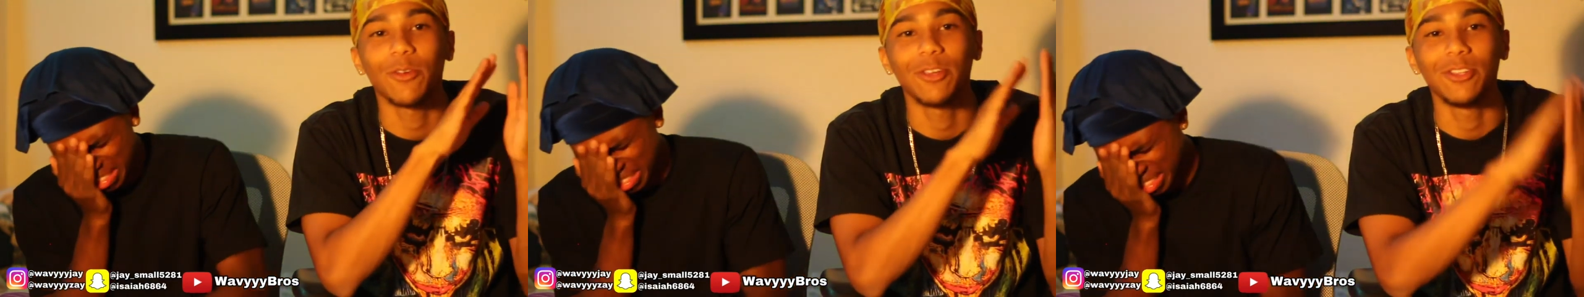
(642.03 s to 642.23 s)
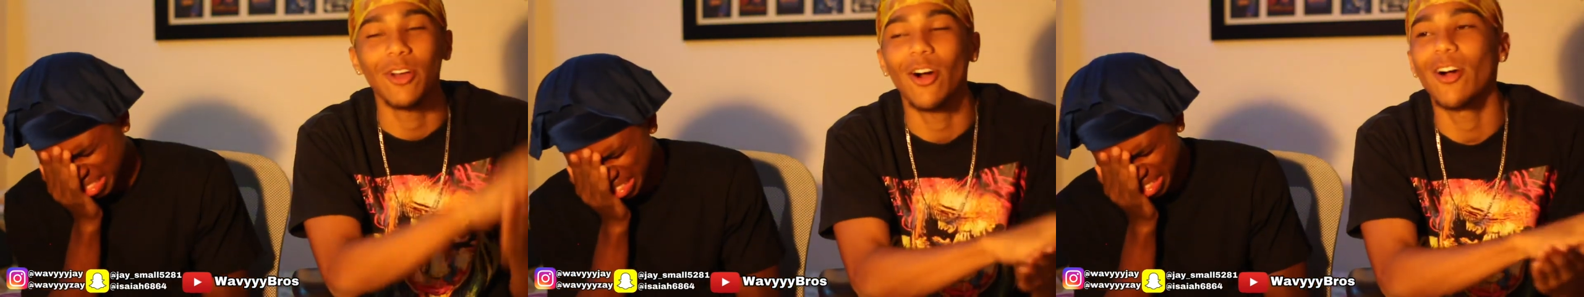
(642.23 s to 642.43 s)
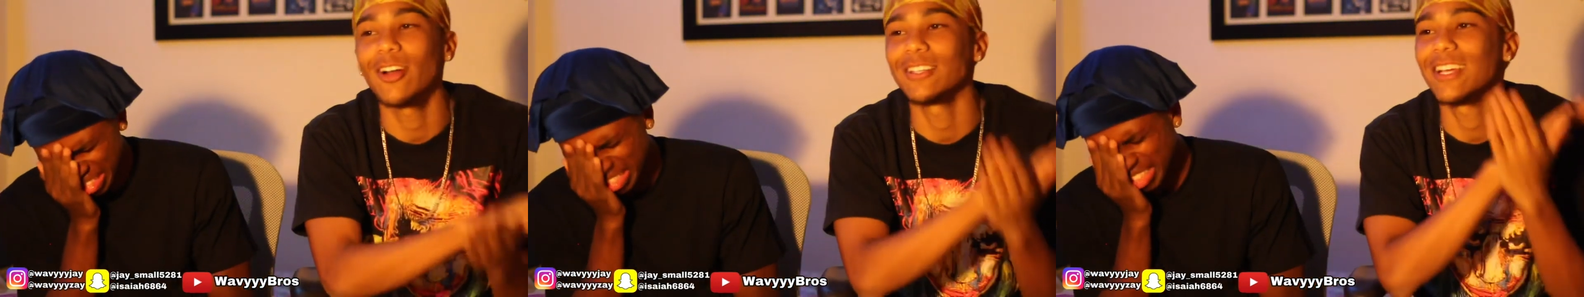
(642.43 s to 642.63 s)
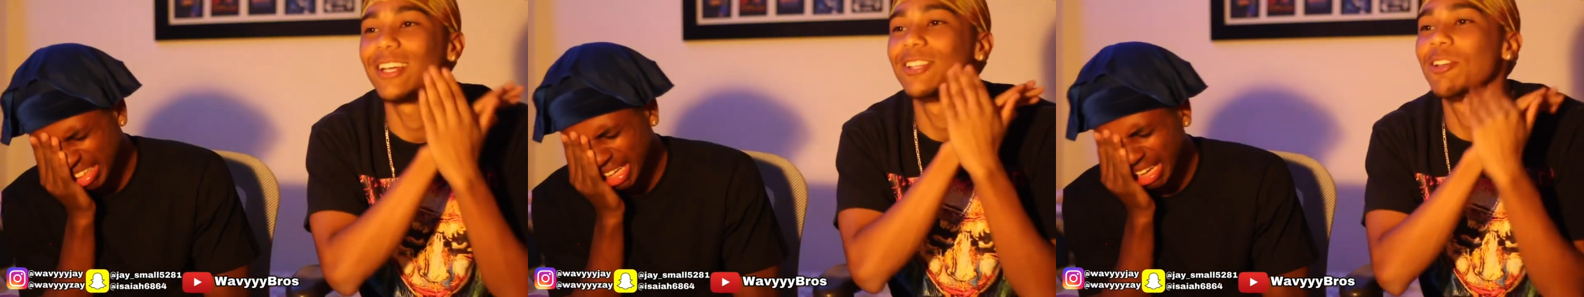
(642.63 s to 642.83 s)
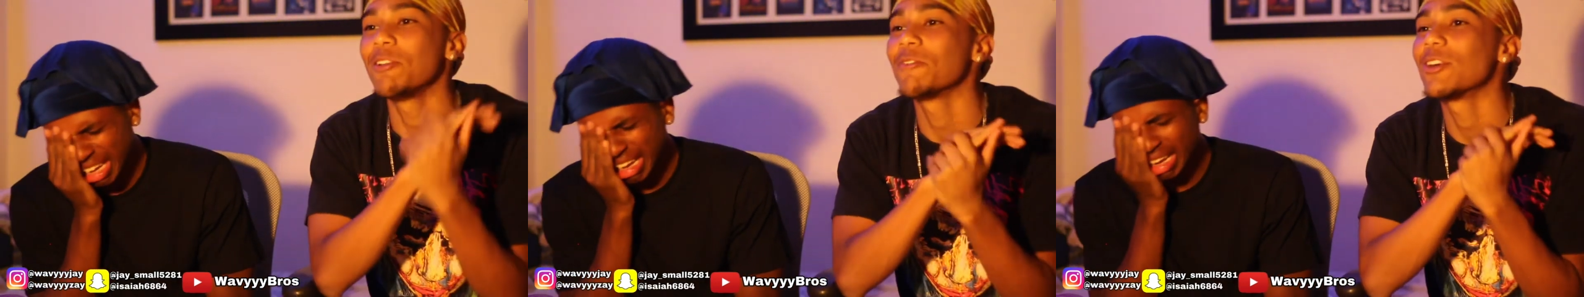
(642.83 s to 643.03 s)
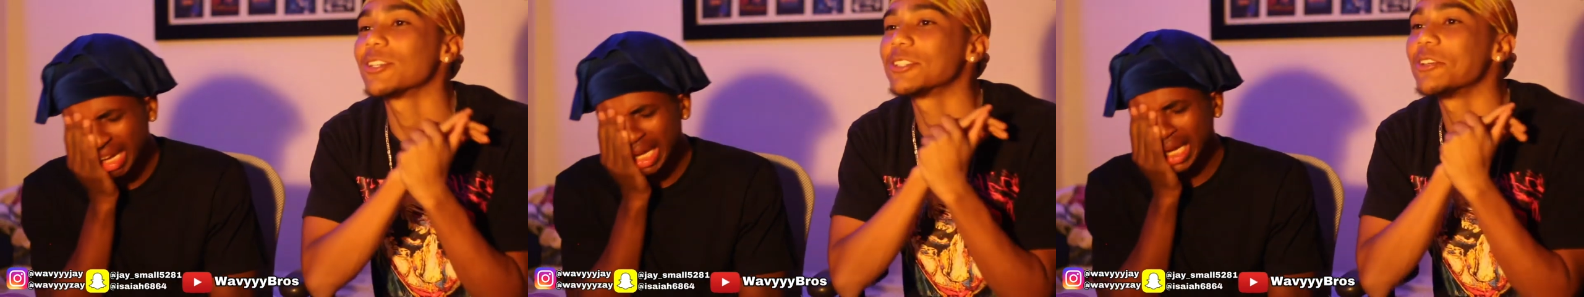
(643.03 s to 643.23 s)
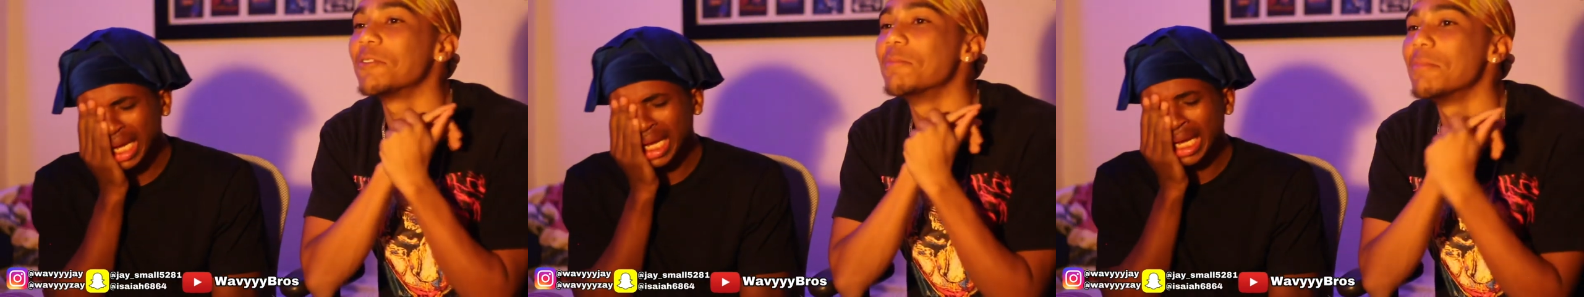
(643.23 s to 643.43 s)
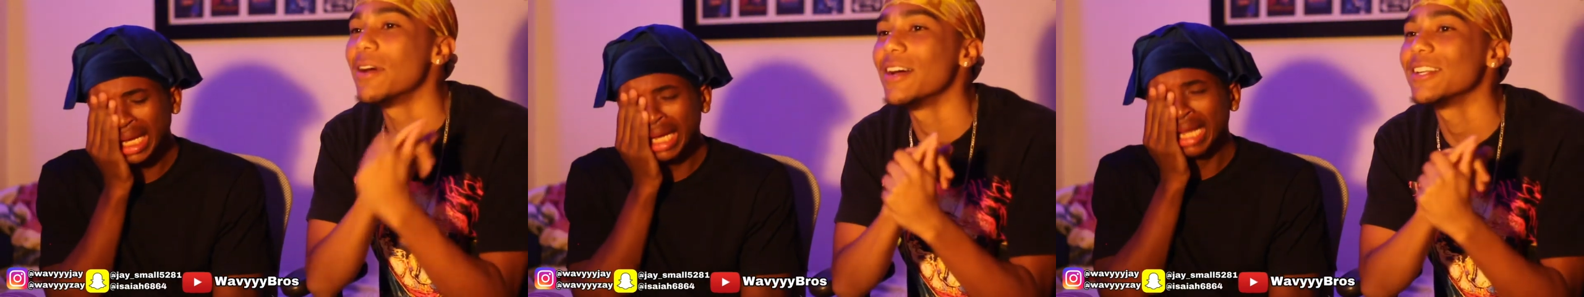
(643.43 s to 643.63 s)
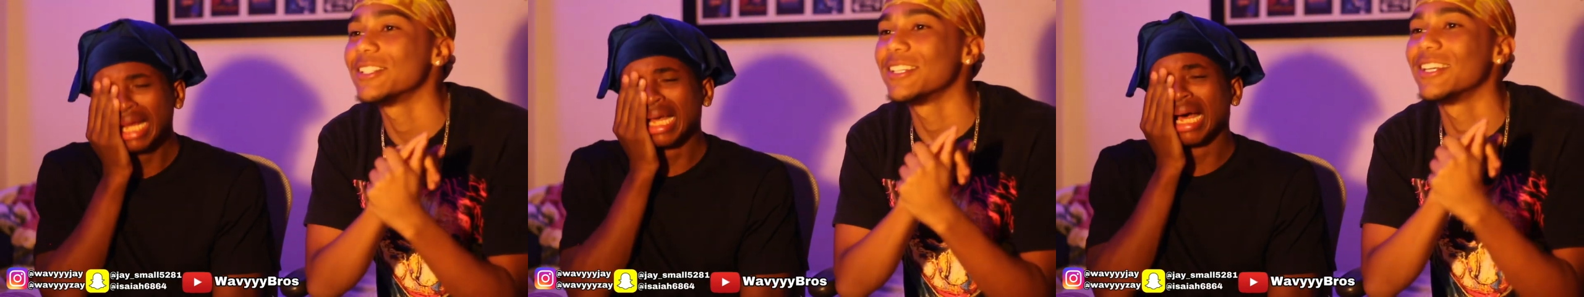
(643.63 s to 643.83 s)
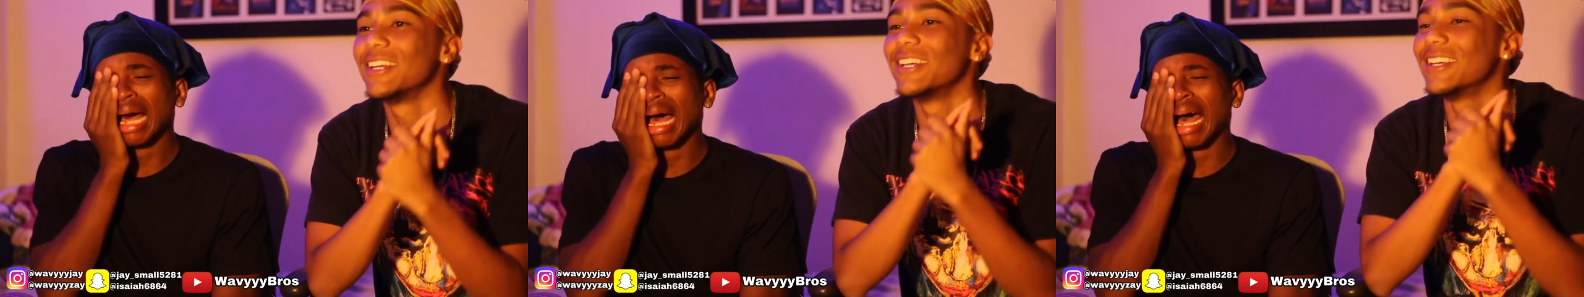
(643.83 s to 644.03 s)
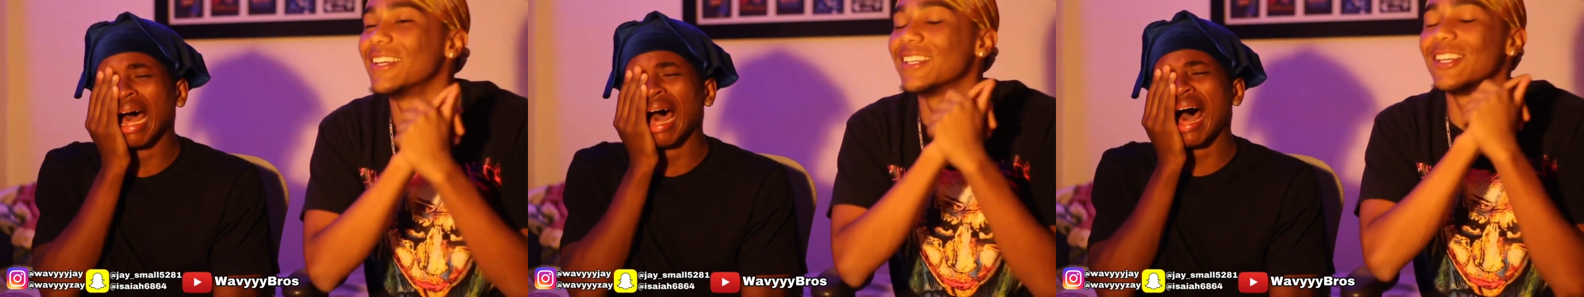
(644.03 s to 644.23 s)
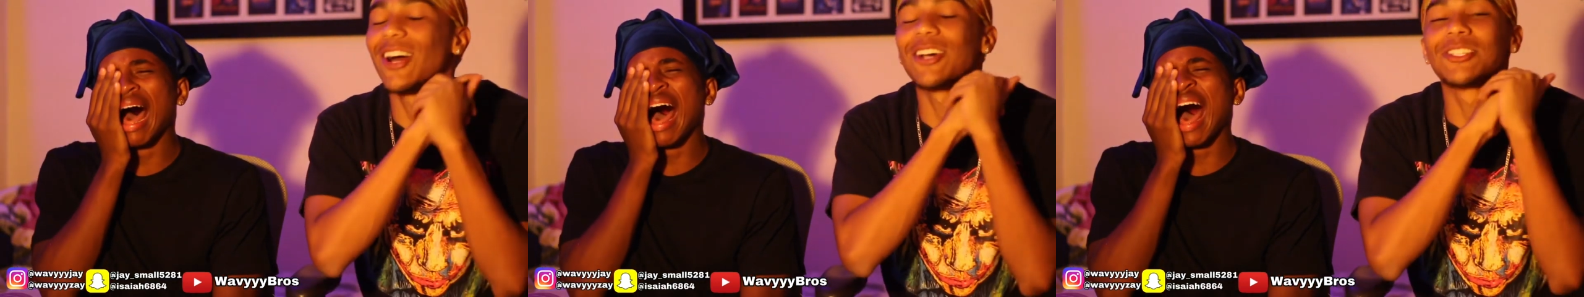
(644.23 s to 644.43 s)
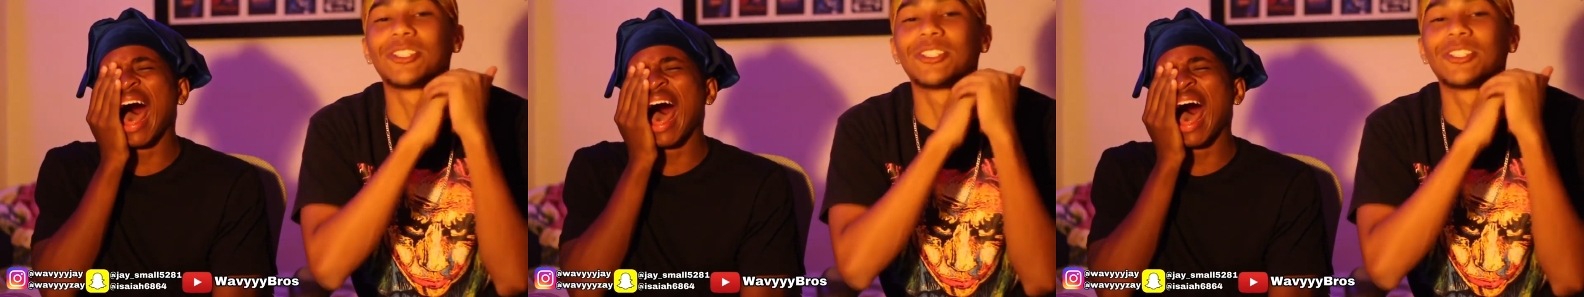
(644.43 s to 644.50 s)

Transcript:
Speaker 1: y'all because I love y'all so much. y'all